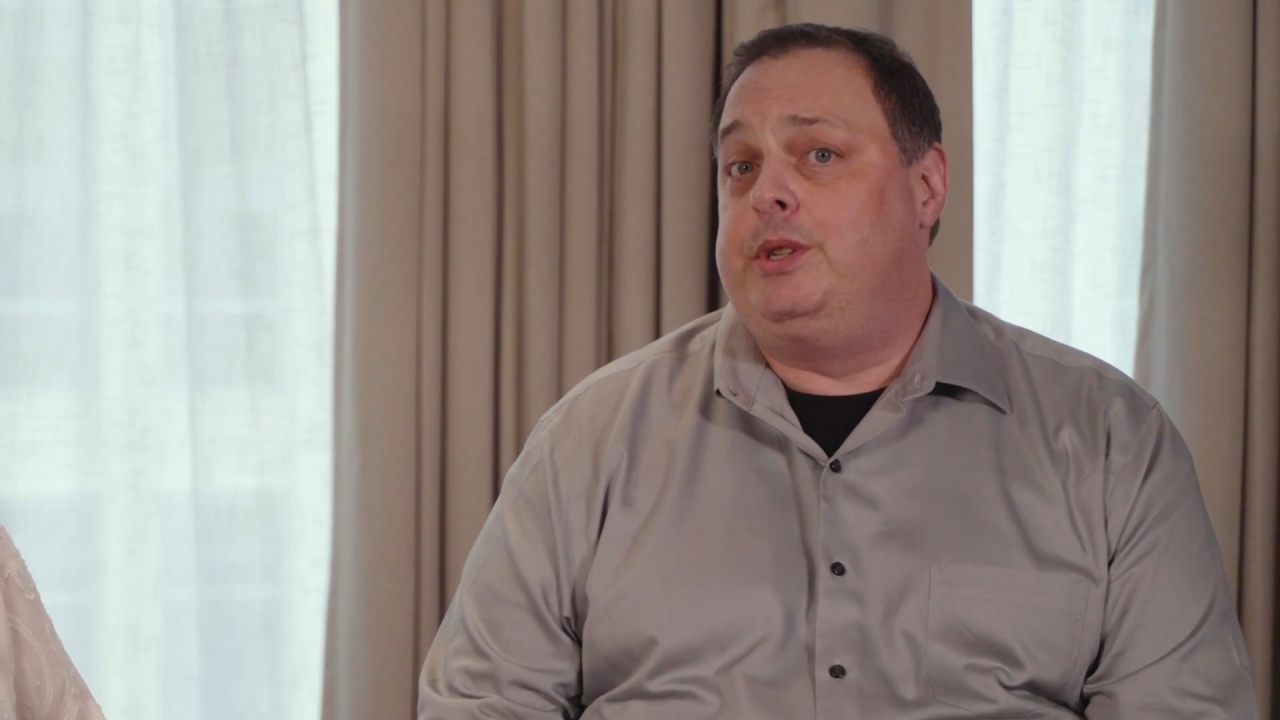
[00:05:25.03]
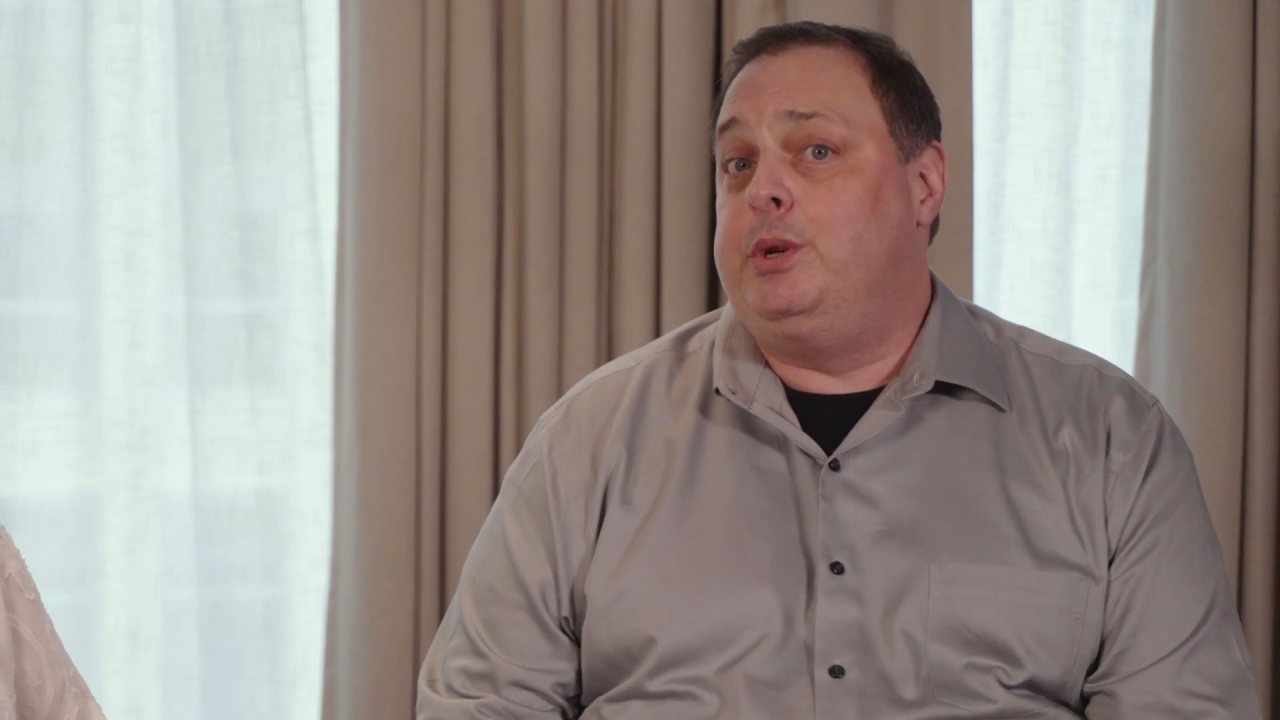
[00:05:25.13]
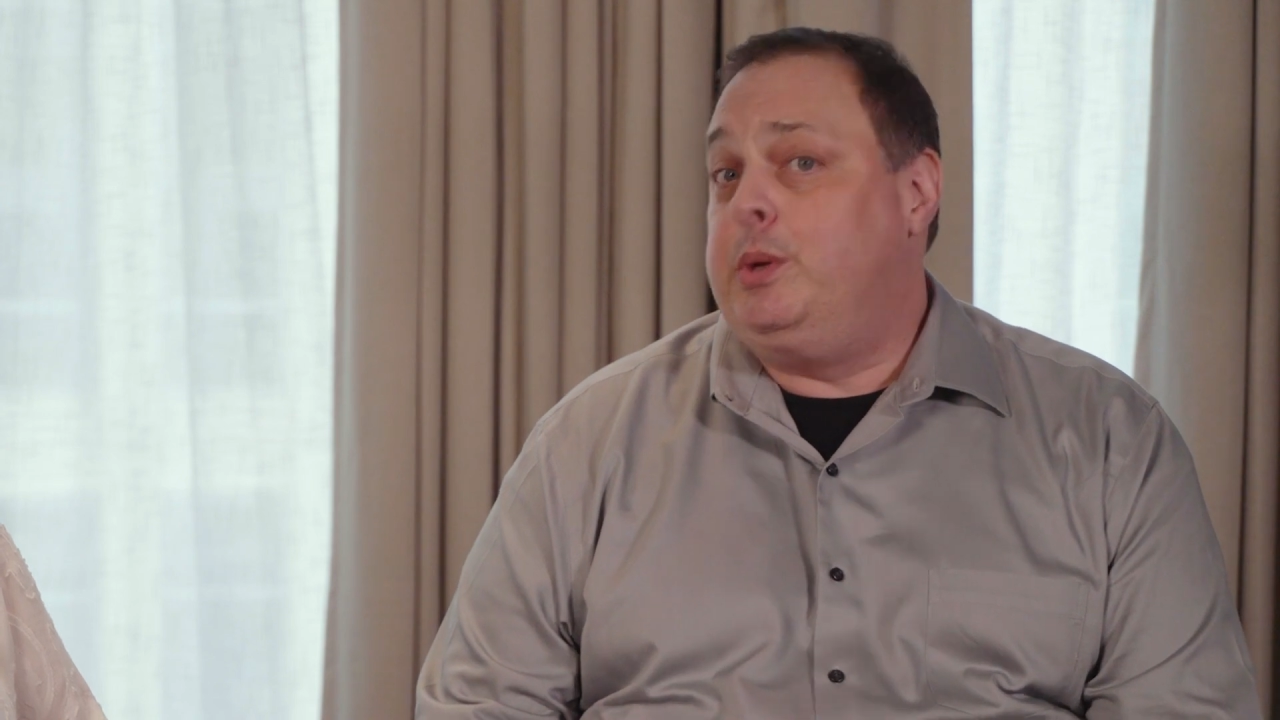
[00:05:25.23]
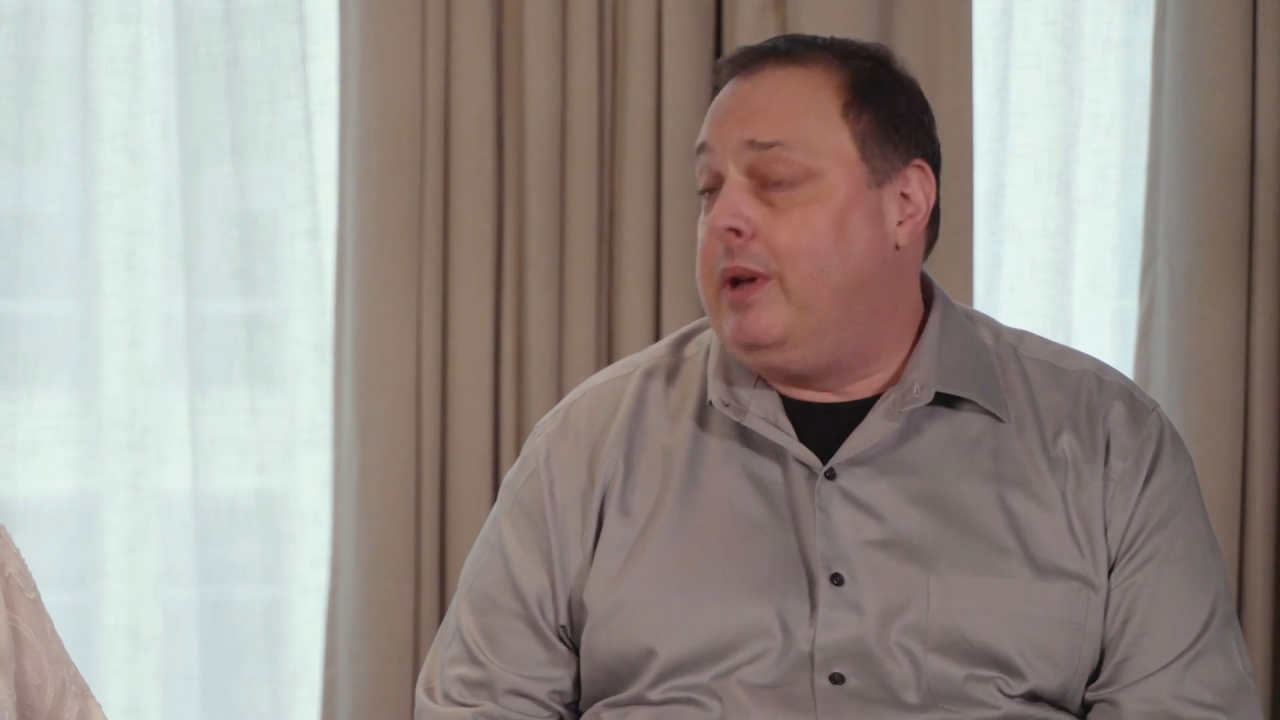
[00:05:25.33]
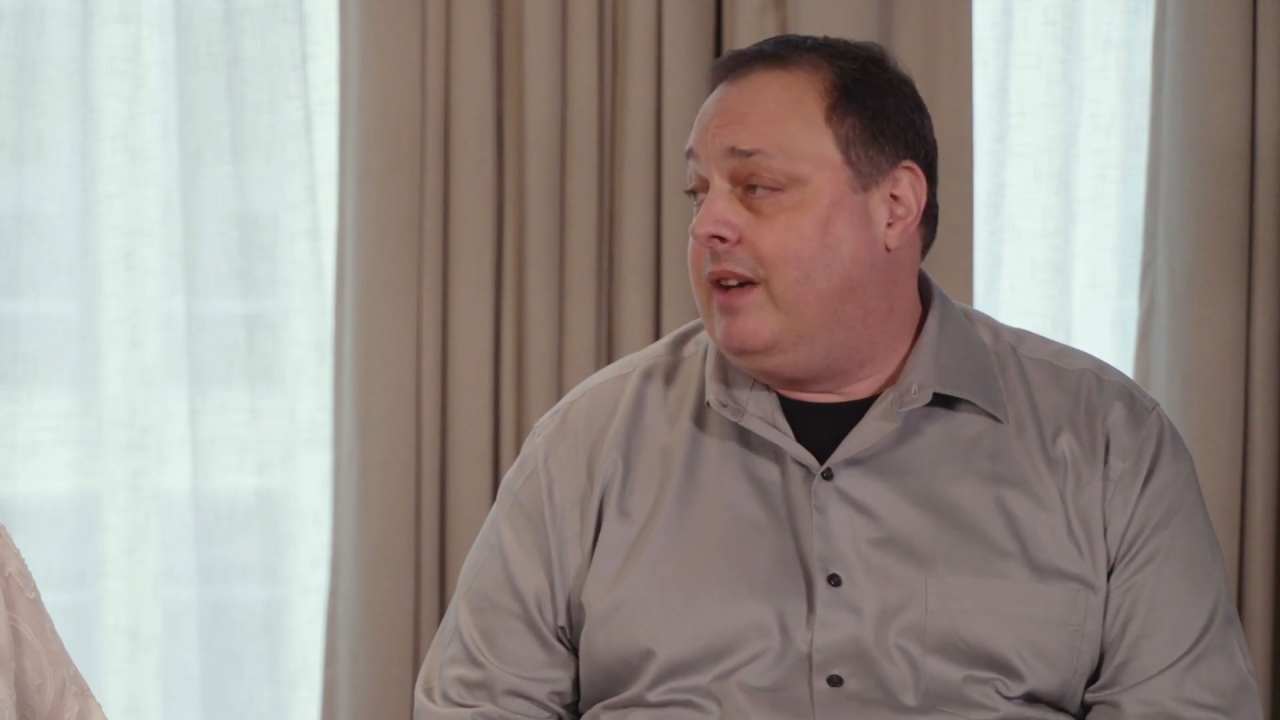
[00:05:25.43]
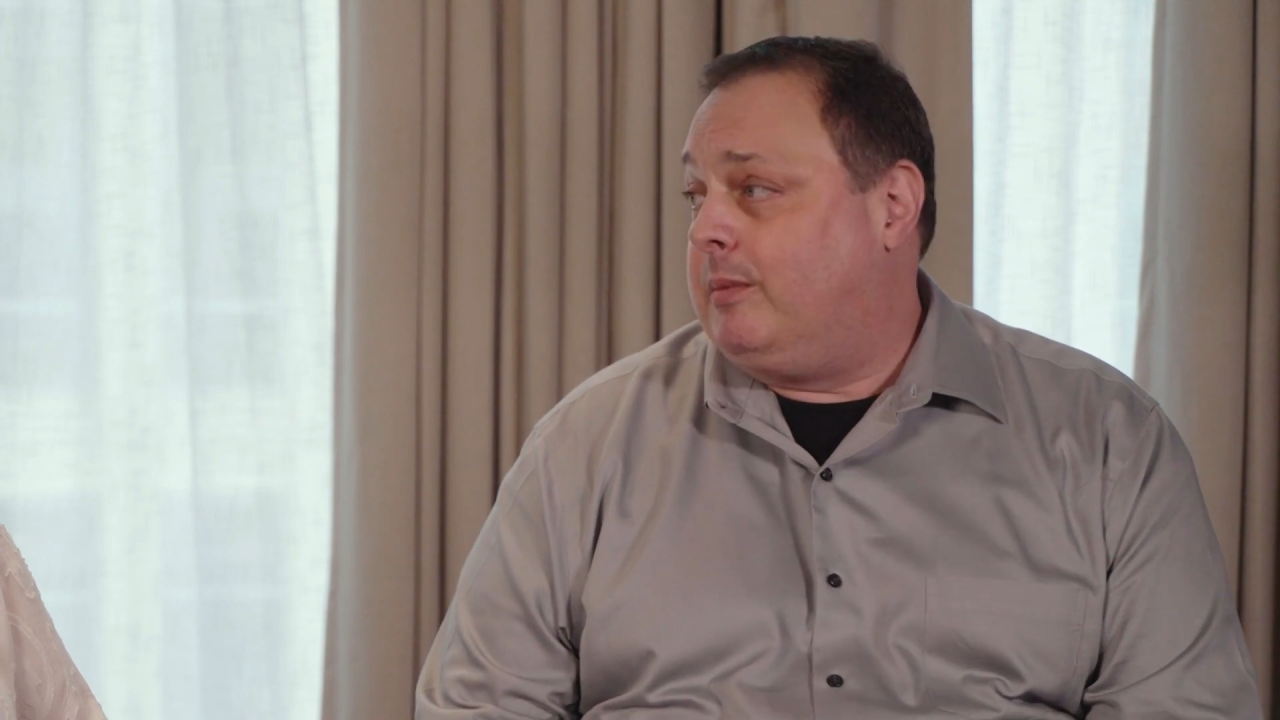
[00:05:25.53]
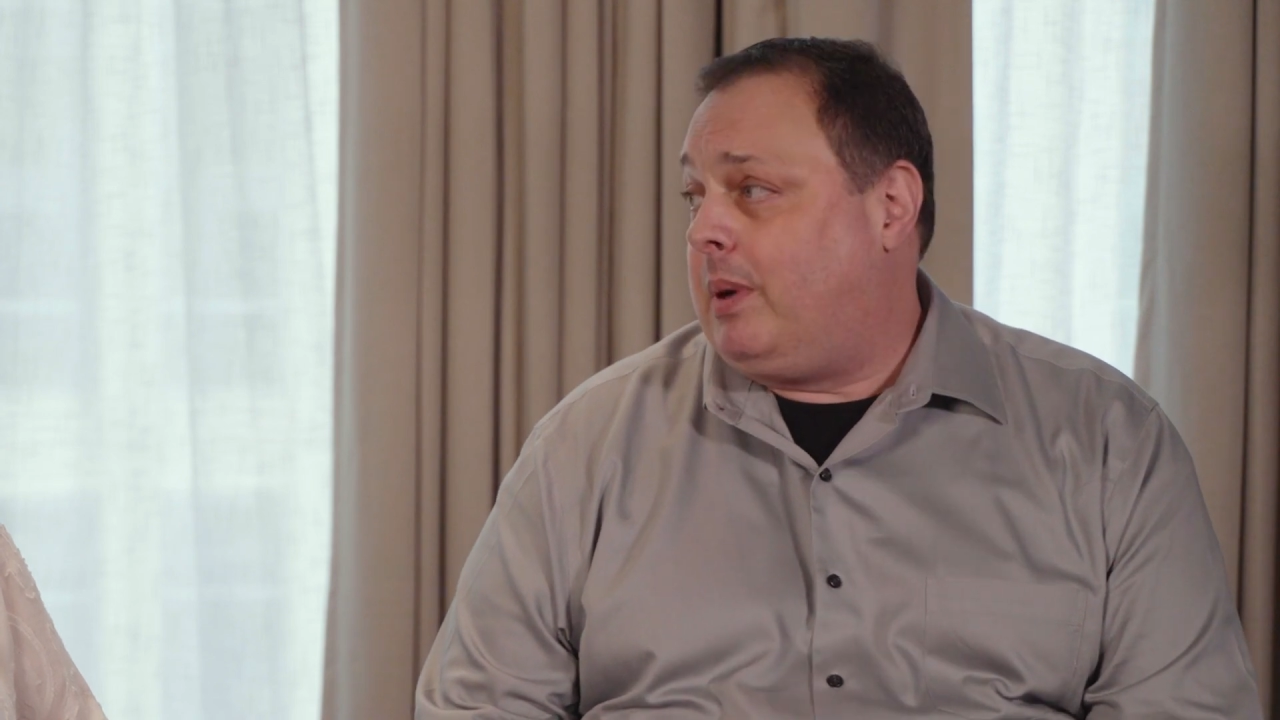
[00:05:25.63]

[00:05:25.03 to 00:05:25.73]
do you have a